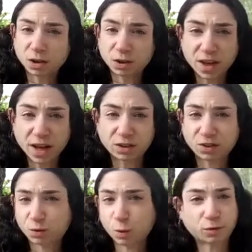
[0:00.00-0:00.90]
use that
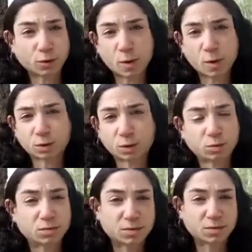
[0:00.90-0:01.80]
just one for
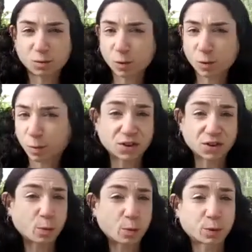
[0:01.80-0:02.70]
one, replacing
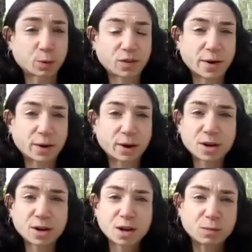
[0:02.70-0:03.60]
all-purpose flour,
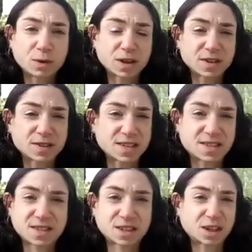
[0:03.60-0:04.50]
because
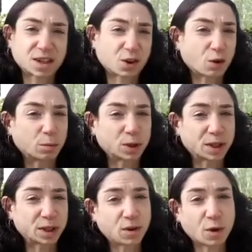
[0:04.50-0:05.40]
it's gonna get
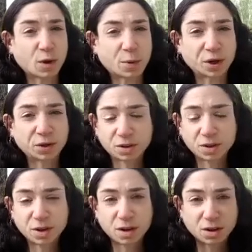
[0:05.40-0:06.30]
crumbly and fall apart.
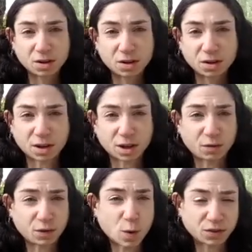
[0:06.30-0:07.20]

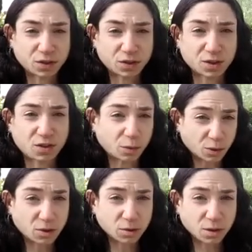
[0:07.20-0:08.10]
If you want to
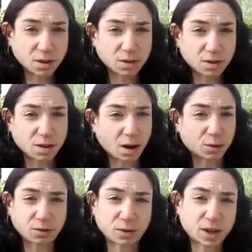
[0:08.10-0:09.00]
substitute it, I
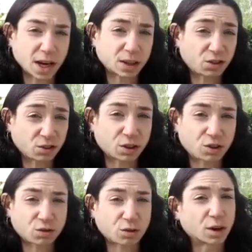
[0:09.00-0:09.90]
would definitely add a
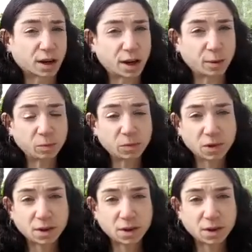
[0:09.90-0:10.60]
starch or a gum.